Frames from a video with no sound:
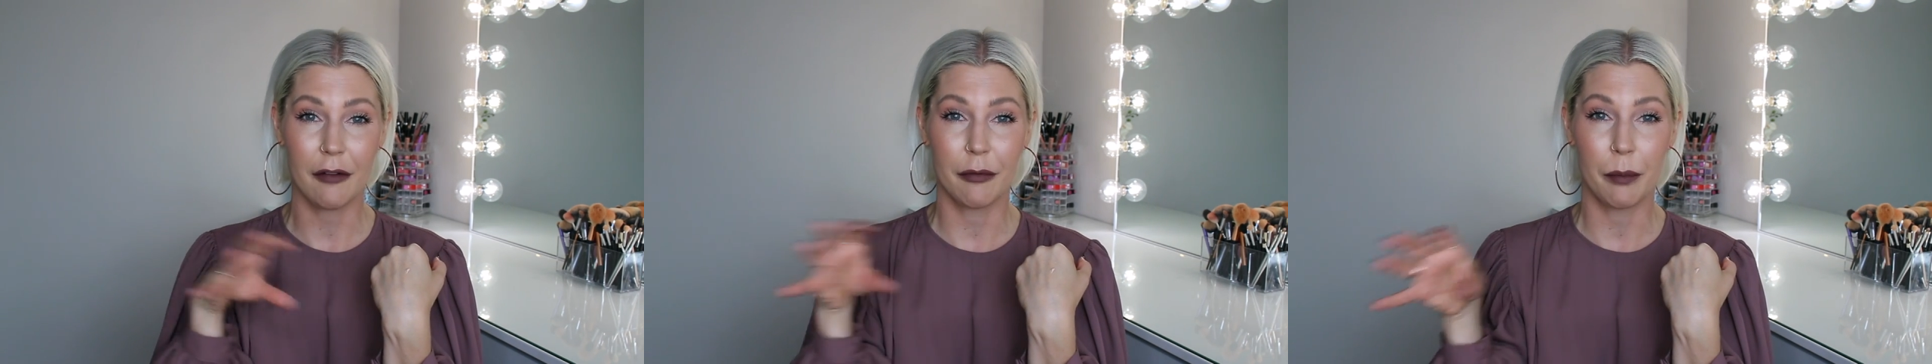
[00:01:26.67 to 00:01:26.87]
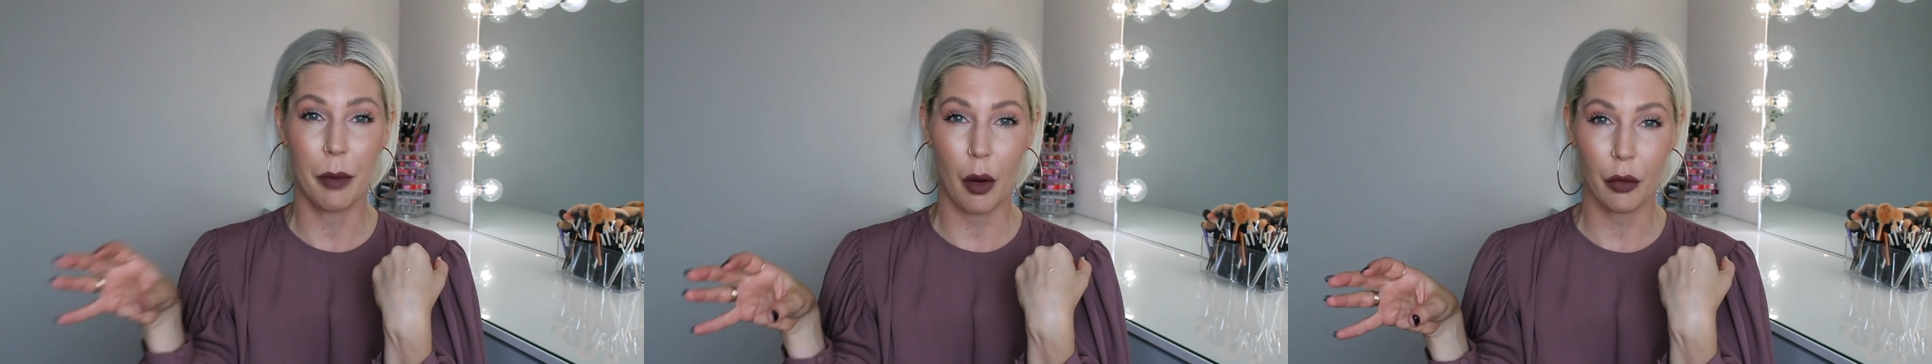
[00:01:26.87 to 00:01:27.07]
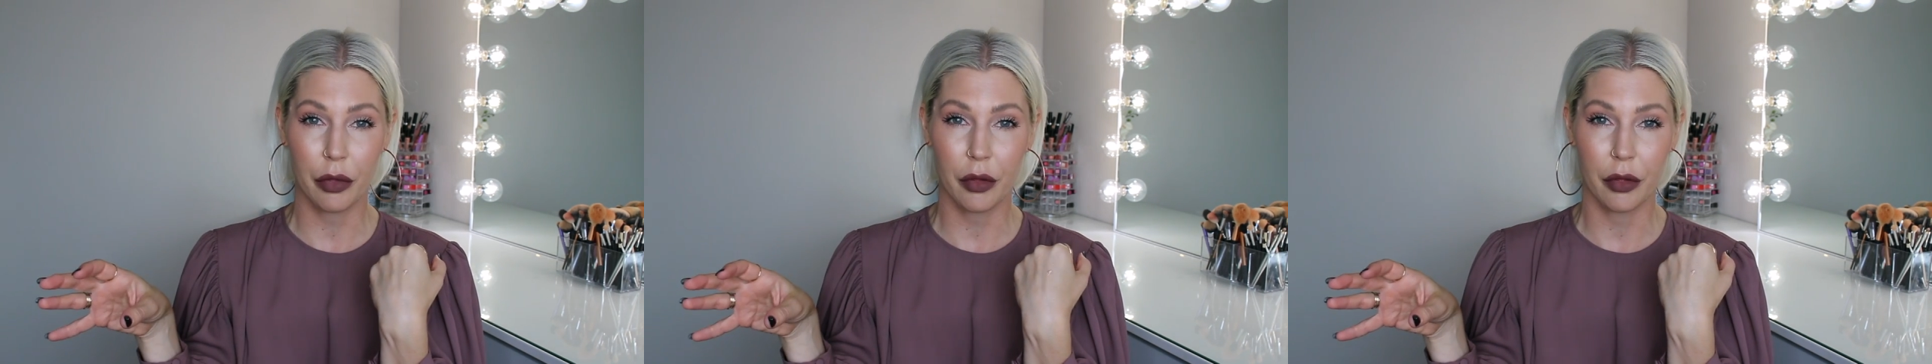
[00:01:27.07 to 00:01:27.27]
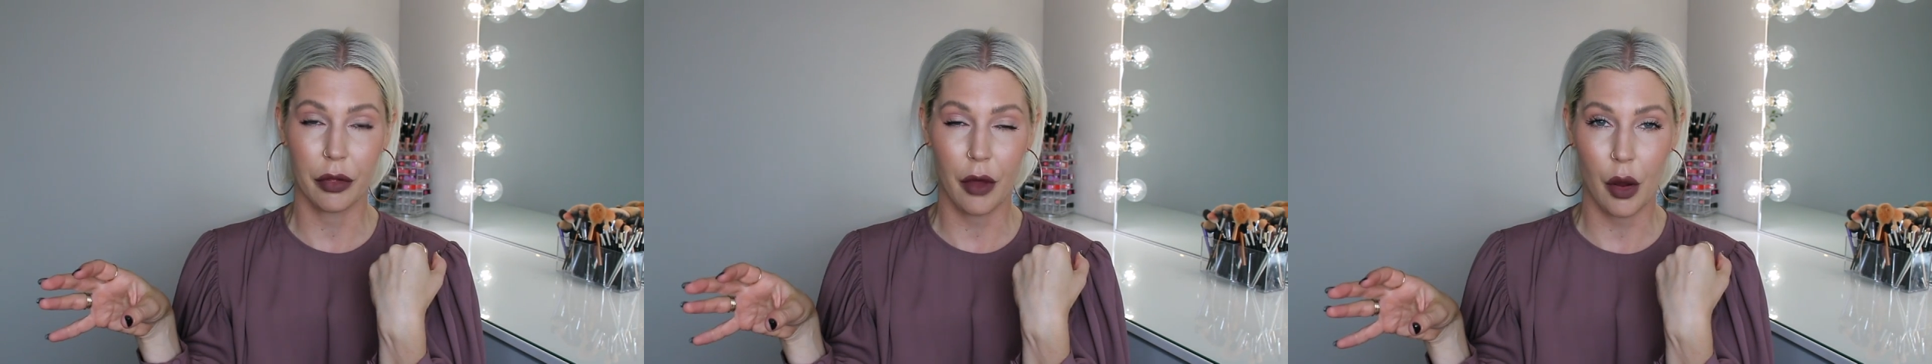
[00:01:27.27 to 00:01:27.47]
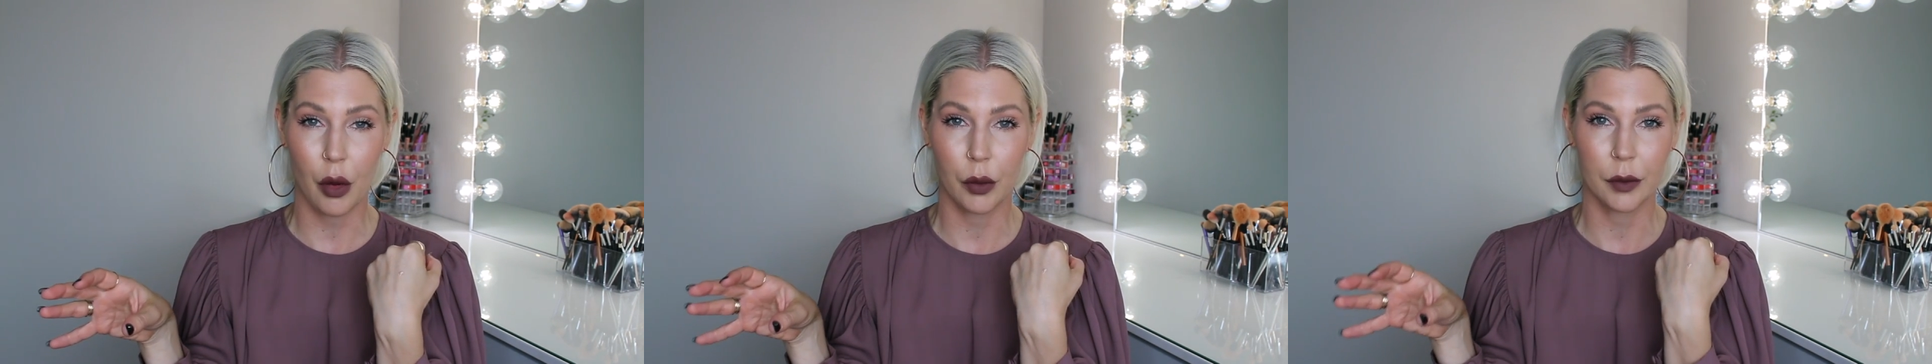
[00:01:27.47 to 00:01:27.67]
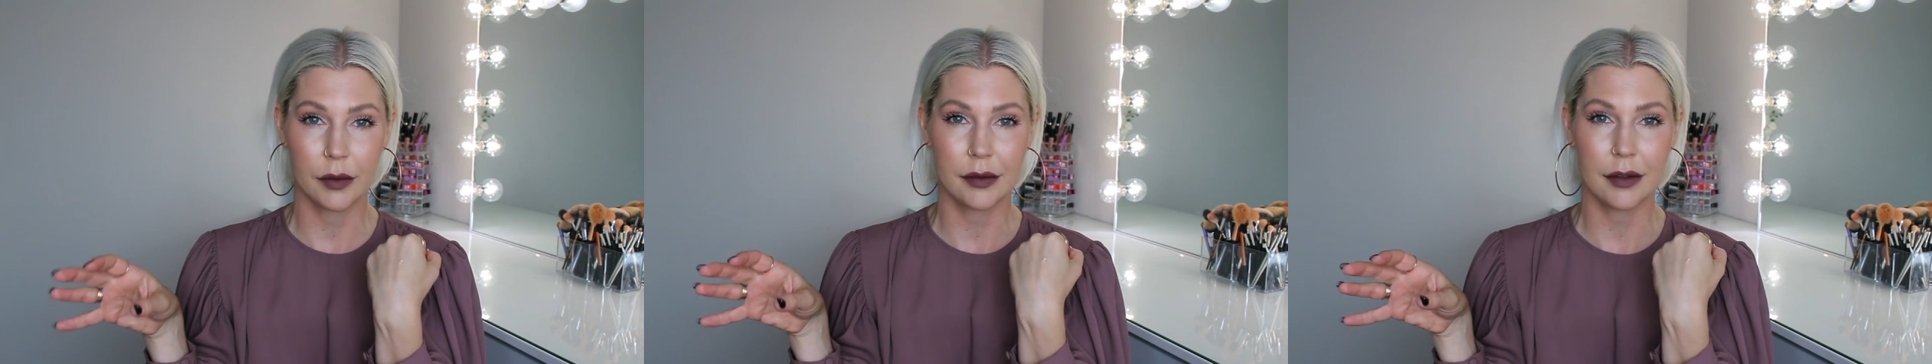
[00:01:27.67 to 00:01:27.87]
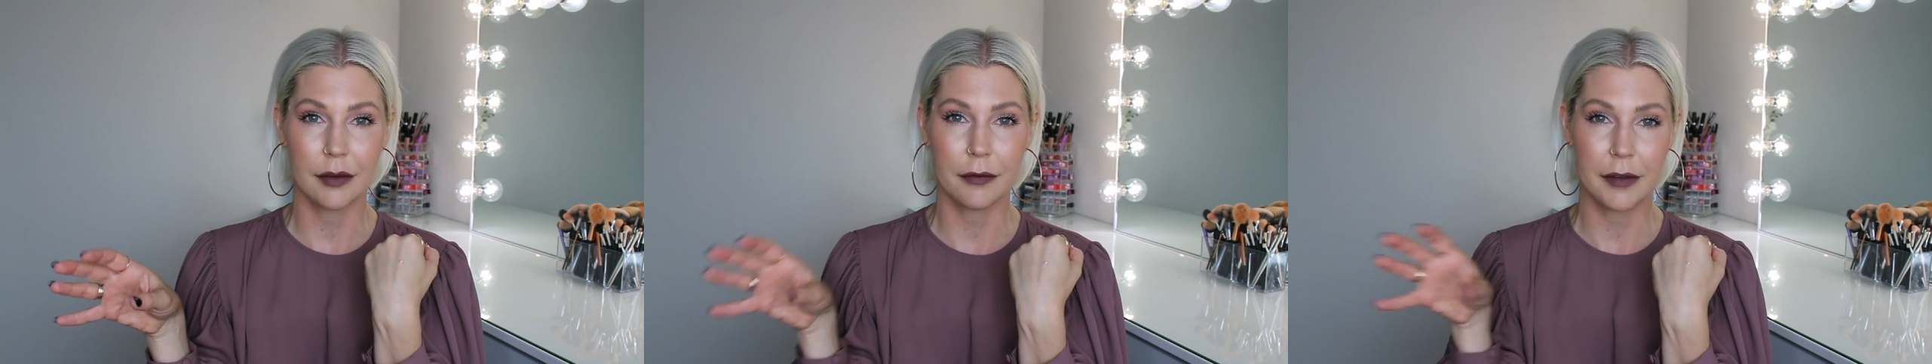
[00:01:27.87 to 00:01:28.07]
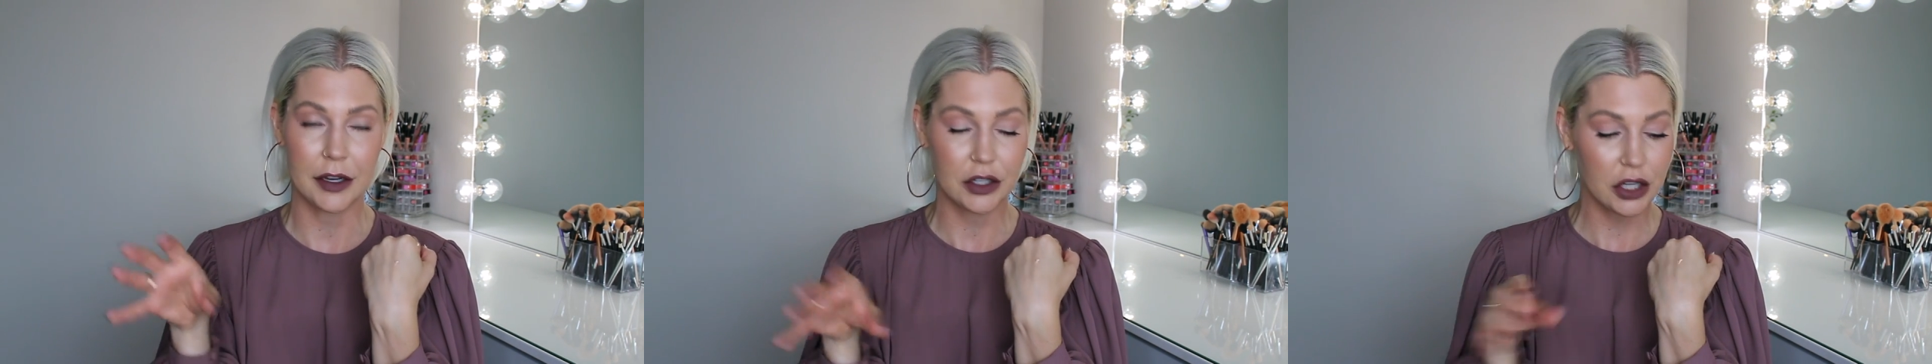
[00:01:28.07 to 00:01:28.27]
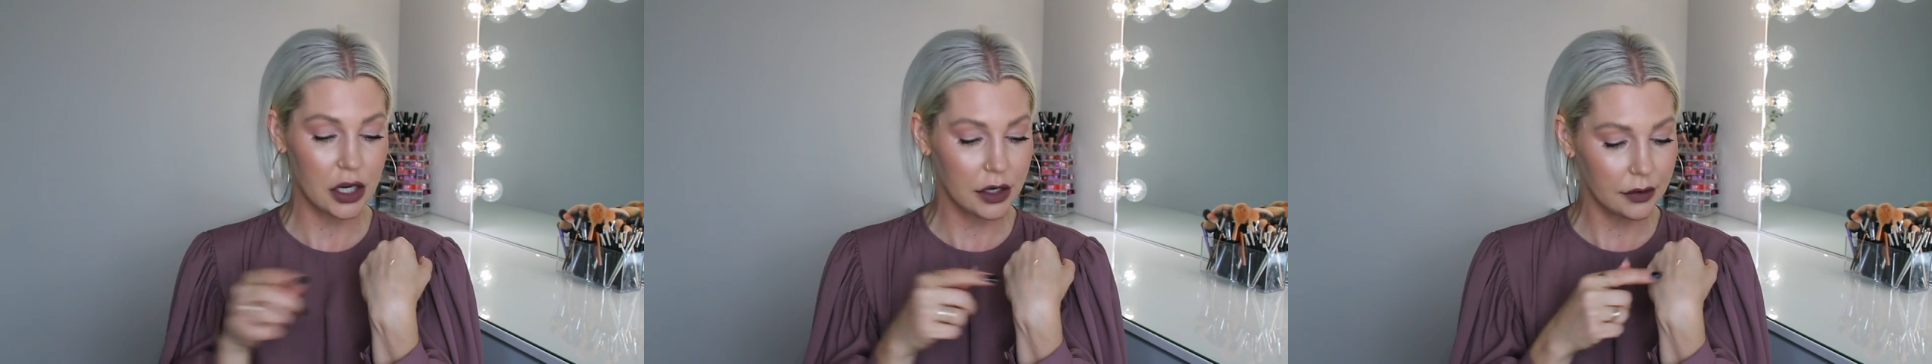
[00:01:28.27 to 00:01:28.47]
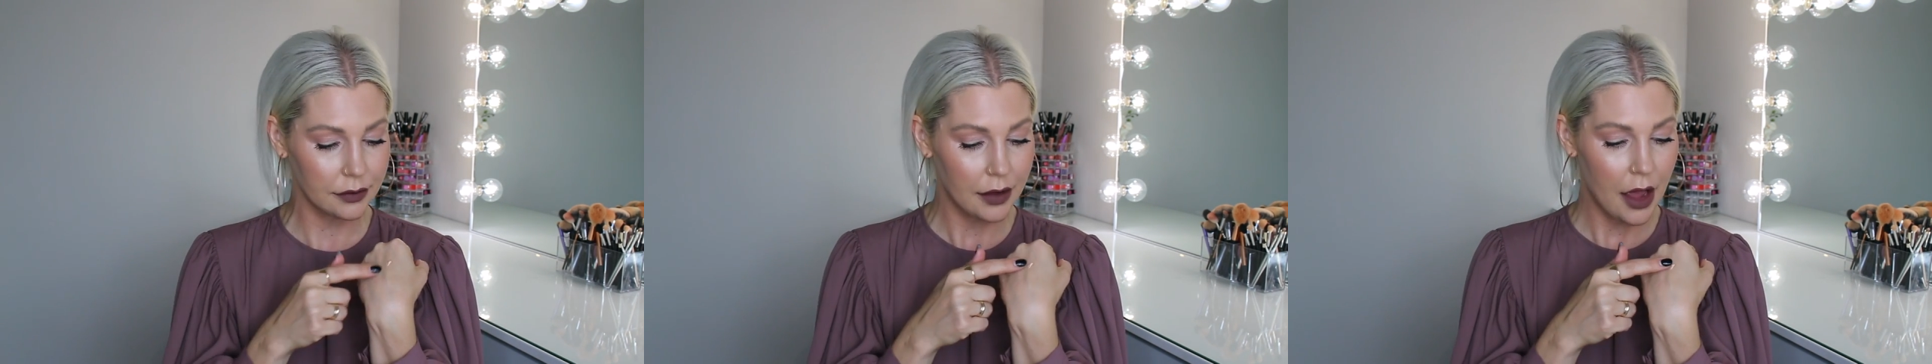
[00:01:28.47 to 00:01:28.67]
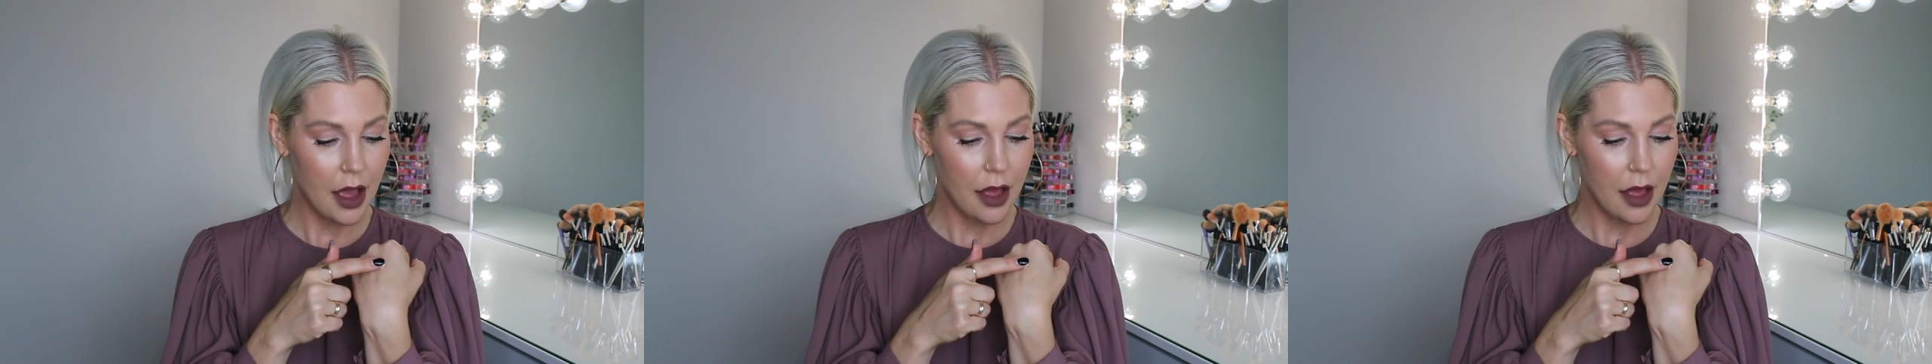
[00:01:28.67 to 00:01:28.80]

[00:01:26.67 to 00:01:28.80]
of both of those features,